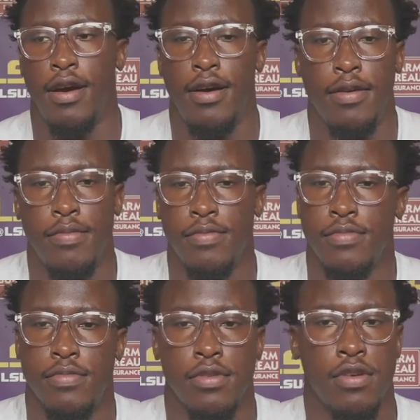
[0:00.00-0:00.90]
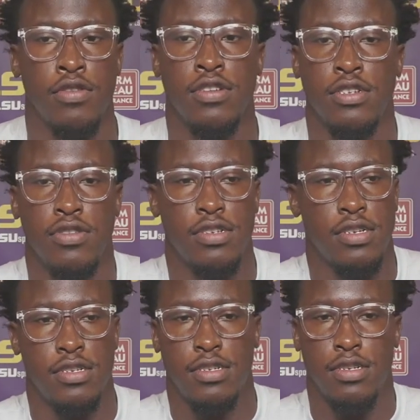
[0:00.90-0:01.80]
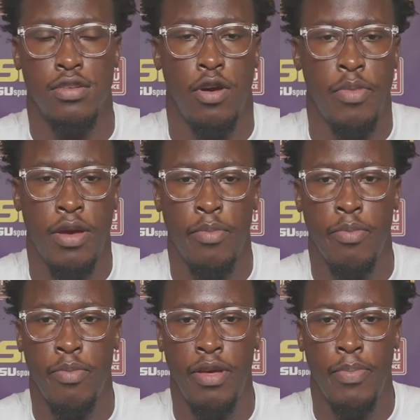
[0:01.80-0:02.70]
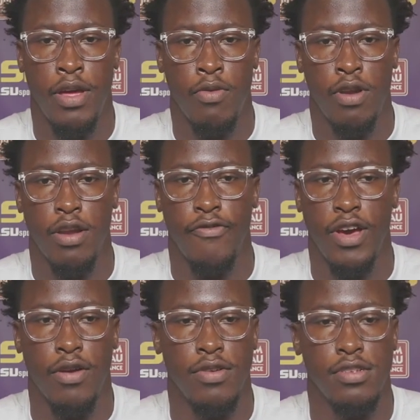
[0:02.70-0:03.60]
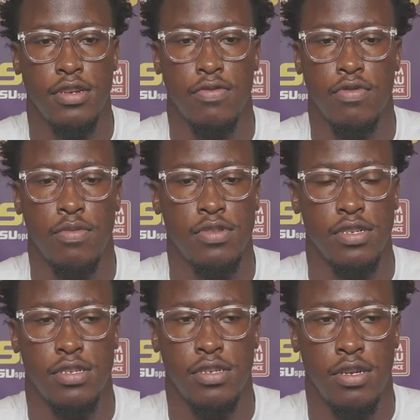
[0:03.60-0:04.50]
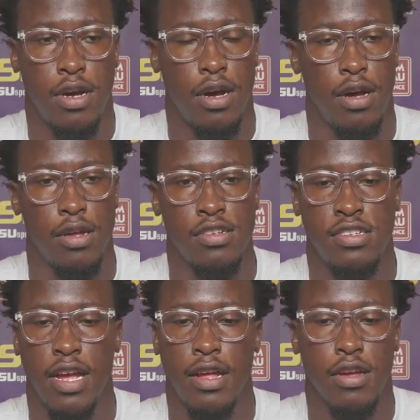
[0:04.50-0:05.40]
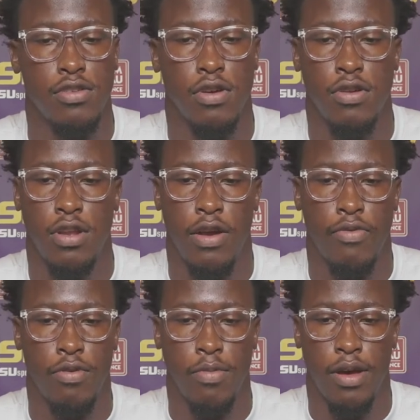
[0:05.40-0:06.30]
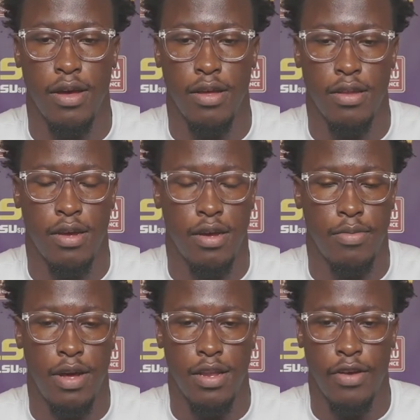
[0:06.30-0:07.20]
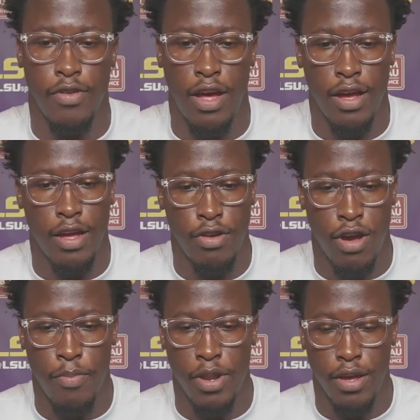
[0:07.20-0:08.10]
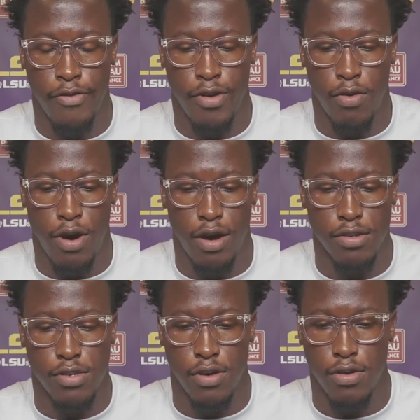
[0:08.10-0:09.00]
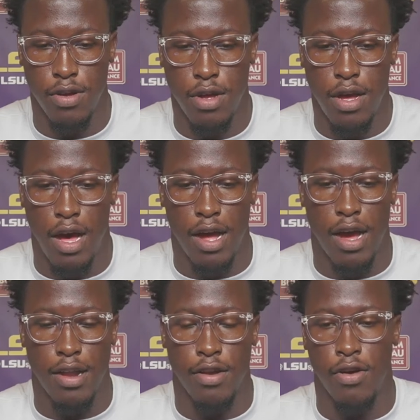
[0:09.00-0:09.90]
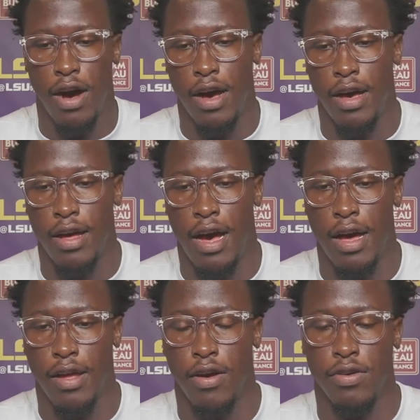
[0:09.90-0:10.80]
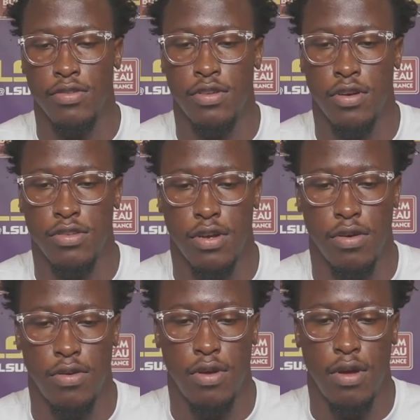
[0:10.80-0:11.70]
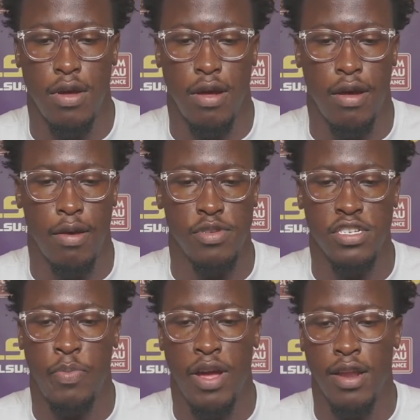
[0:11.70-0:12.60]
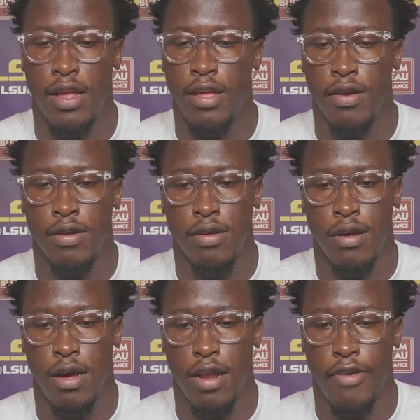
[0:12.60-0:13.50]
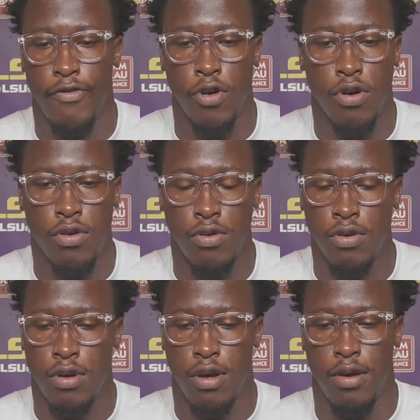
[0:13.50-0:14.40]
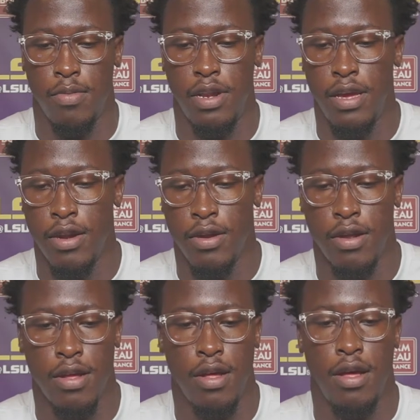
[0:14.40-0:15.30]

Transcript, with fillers: Um, Coach Andre just, you know, me, and, me being one of the veterans in the room, just, uh, just taking control of that room, man. Um, I like, you know, I've been here for a while, so I kind of know how how it goes, you know. So um, just being a leader, uh, that vocal um, leader,